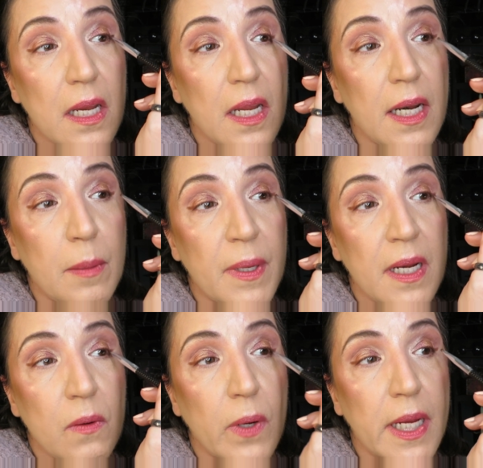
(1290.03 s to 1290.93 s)
Itty
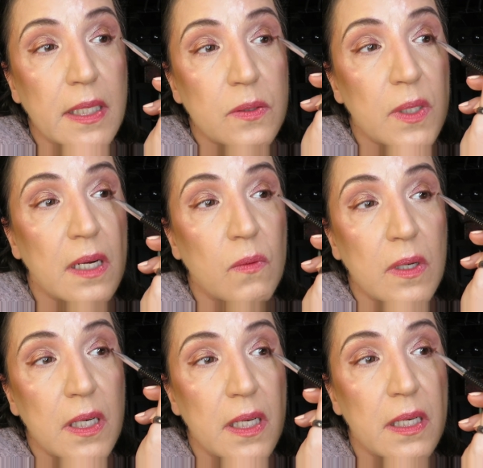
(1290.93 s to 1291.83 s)
bitty wing is what I
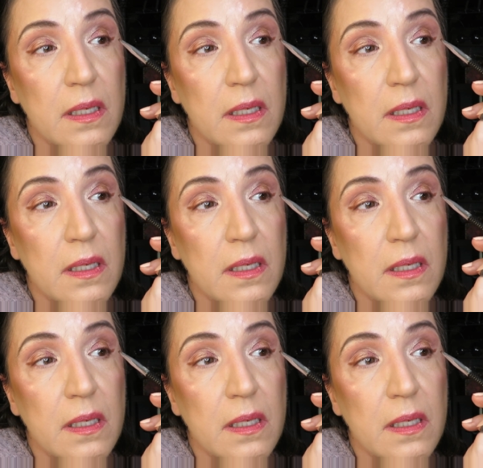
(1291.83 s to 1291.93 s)
wanted.